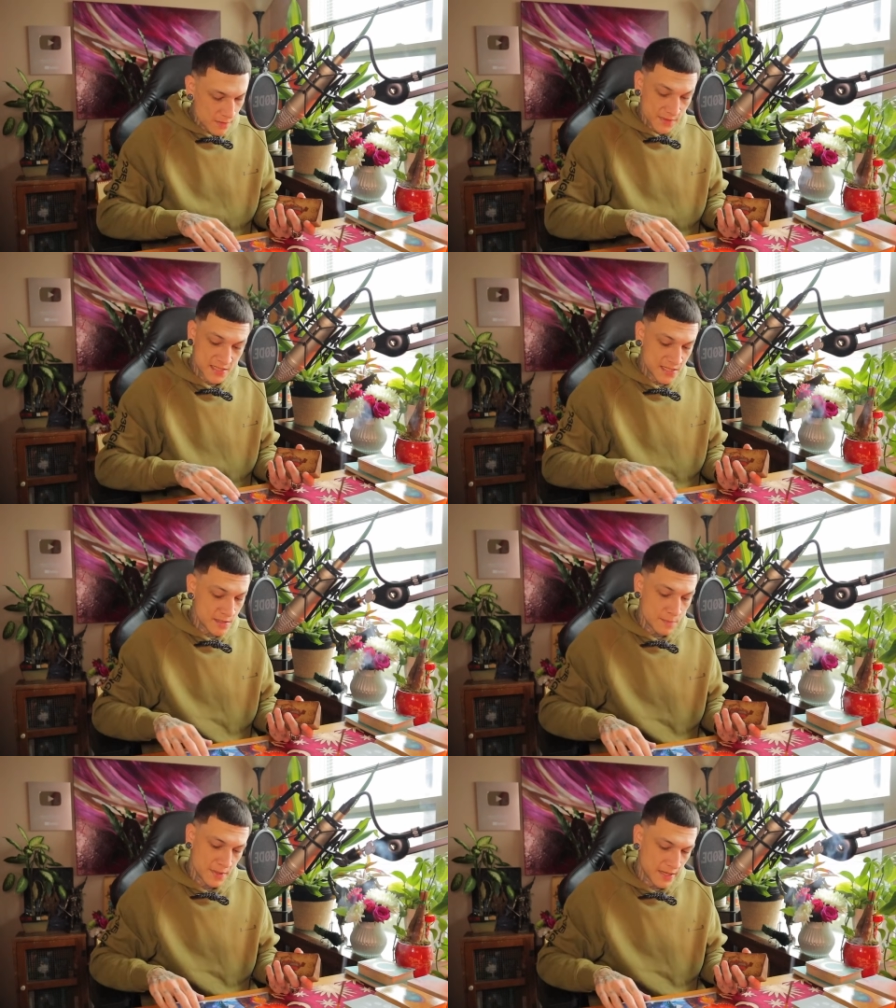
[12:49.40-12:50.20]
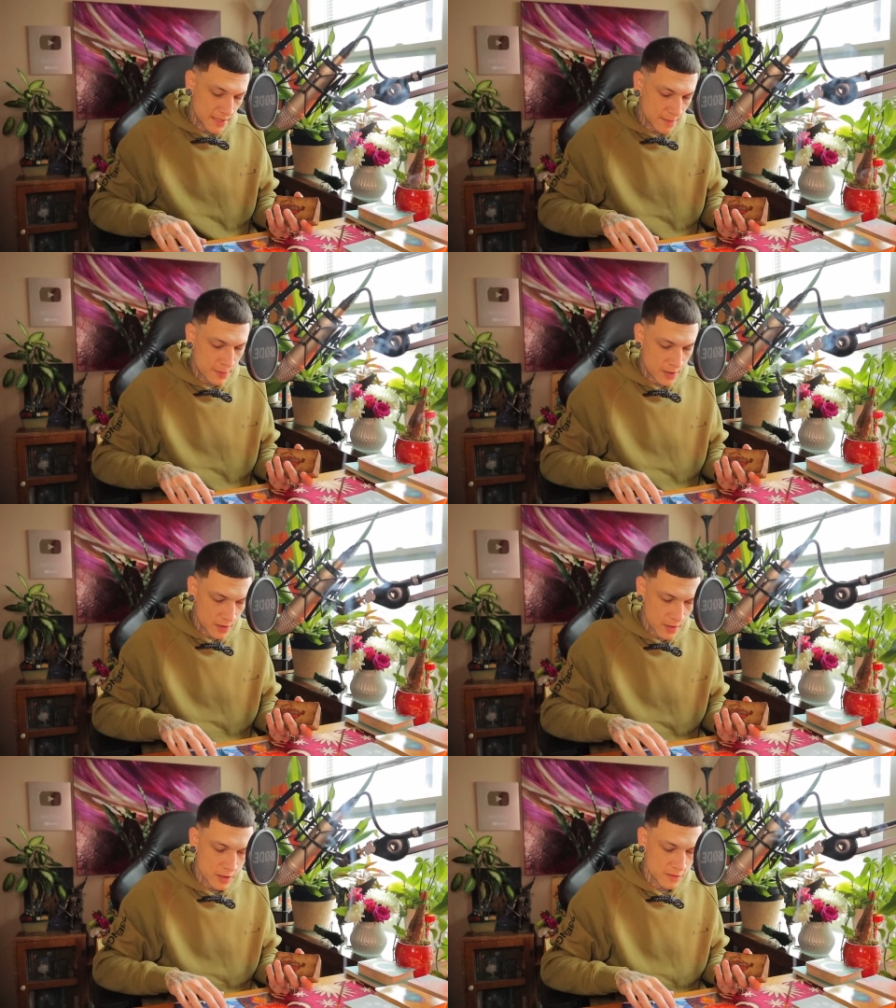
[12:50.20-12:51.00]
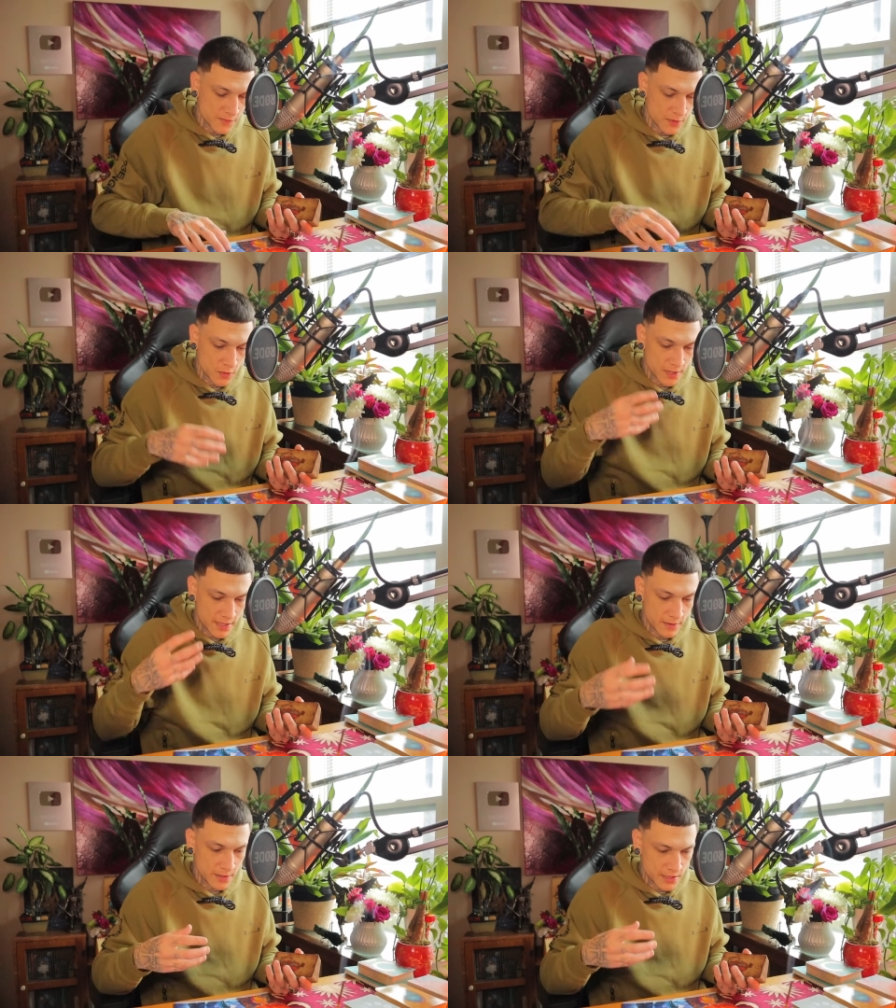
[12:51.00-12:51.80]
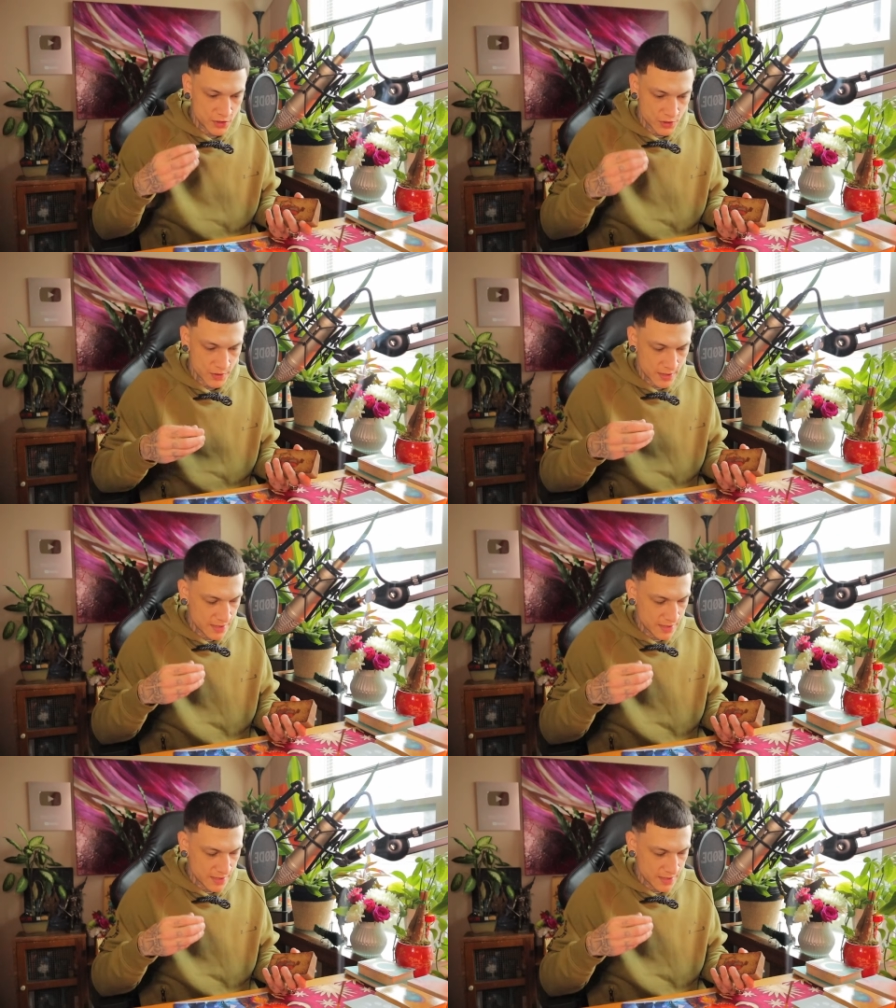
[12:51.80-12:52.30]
This is a big part of your healing journey.